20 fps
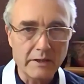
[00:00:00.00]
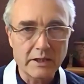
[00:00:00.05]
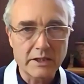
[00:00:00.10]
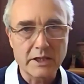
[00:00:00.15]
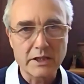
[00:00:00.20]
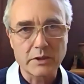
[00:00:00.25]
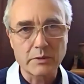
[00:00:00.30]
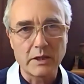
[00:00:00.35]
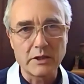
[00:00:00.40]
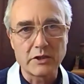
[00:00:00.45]
this
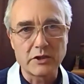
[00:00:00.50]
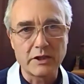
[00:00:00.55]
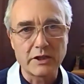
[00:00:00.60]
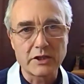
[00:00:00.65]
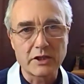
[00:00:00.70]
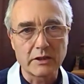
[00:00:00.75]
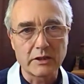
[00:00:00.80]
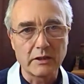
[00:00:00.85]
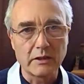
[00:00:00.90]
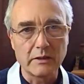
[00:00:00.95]
is quite
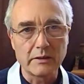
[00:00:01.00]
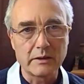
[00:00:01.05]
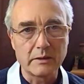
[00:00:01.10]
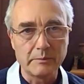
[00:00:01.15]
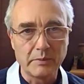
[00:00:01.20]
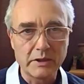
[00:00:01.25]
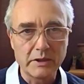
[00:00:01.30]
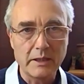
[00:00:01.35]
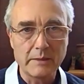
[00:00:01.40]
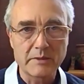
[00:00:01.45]
traditional. The
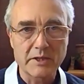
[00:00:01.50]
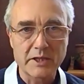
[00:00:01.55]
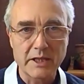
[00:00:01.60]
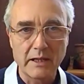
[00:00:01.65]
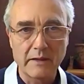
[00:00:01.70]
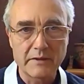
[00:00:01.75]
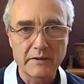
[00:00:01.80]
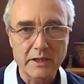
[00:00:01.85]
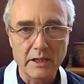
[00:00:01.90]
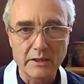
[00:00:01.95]
Buddha
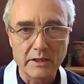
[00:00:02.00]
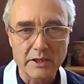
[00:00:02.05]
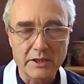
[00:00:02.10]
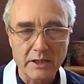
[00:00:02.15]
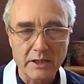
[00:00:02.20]
himself said there's